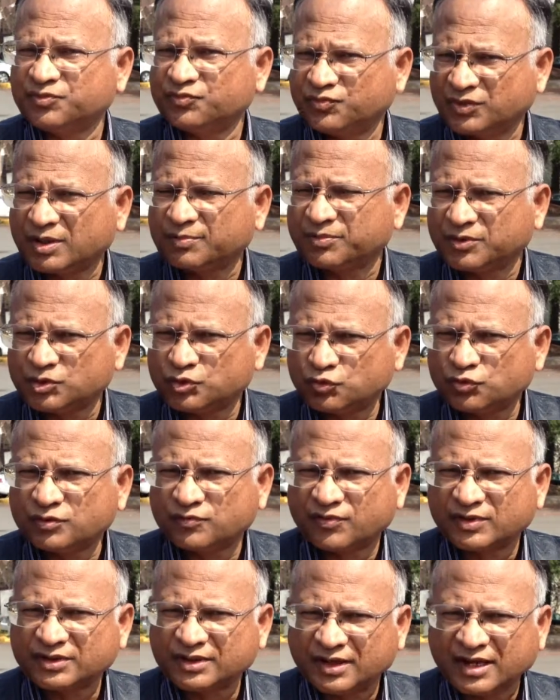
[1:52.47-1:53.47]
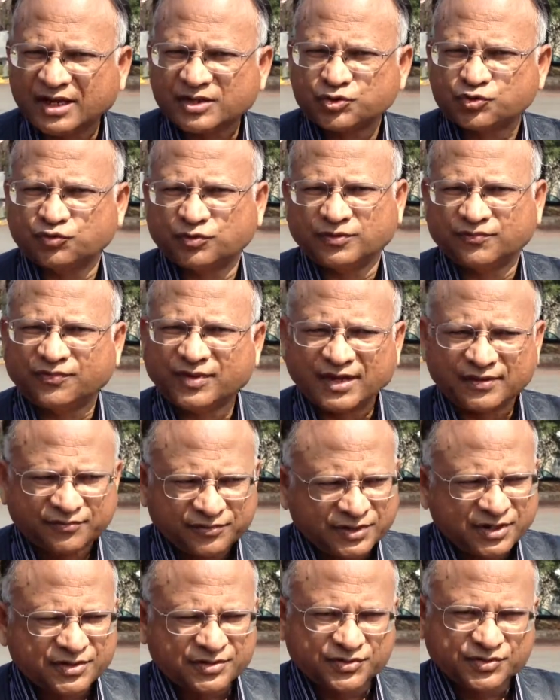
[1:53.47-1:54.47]
we have been doing for the last 25
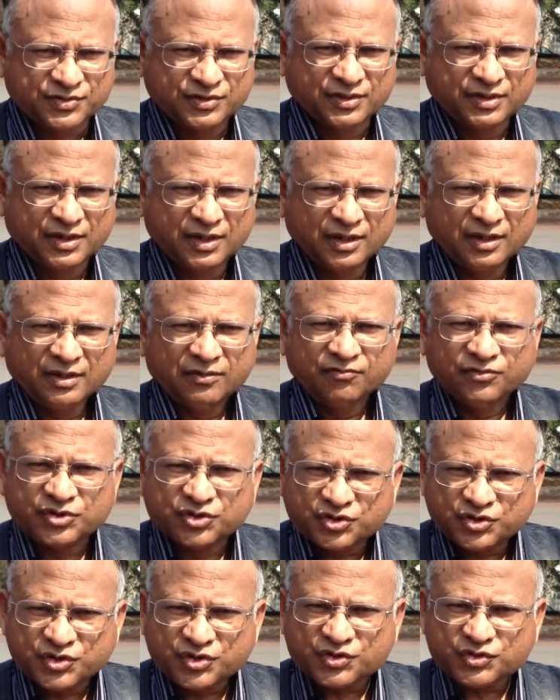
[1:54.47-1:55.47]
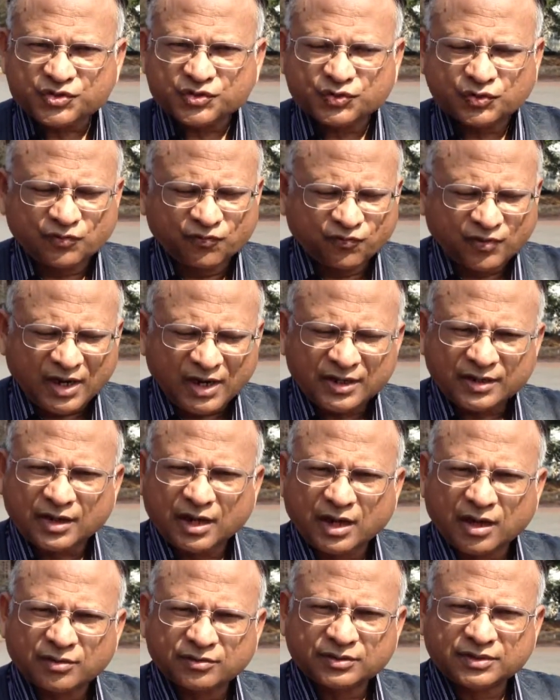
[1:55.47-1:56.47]
years, which is to find
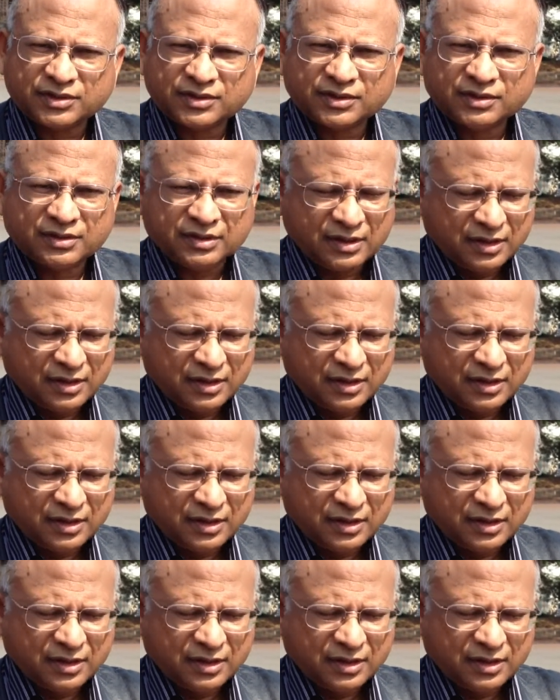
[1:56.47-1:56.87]
out the